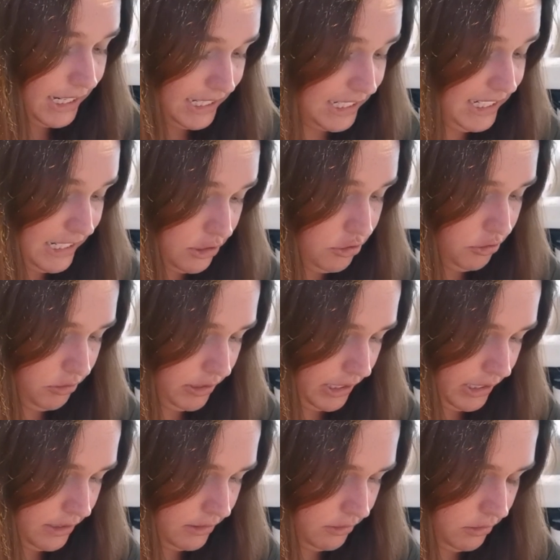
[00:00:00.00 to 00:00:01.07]
and I did do
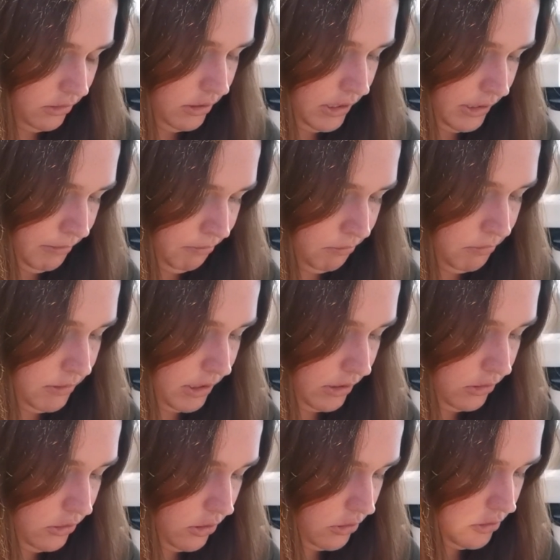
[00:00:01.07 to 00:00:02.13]
that,
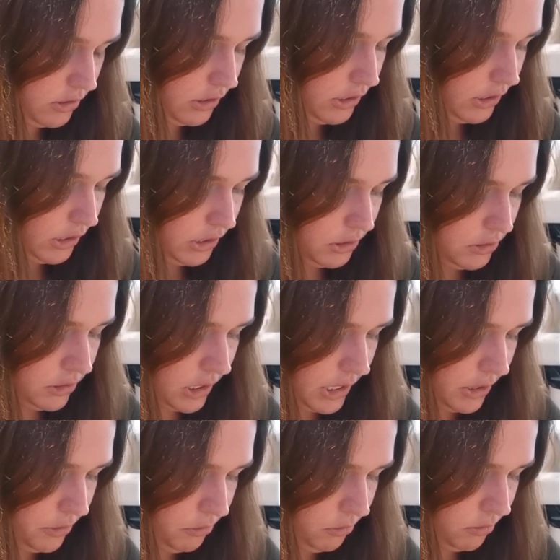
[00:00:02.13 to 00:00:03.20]
thank God.
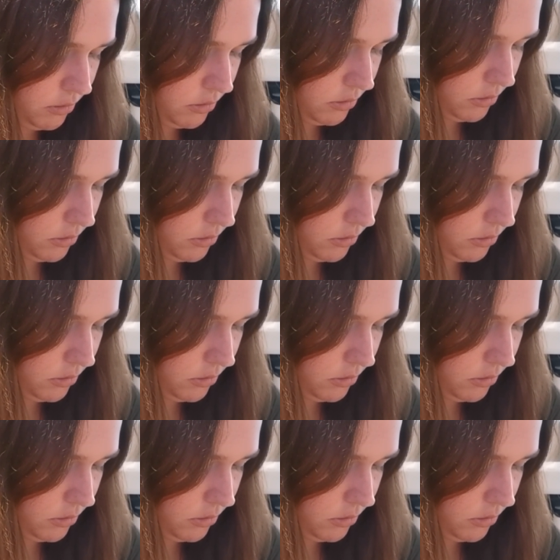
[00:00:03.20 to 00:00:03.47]
So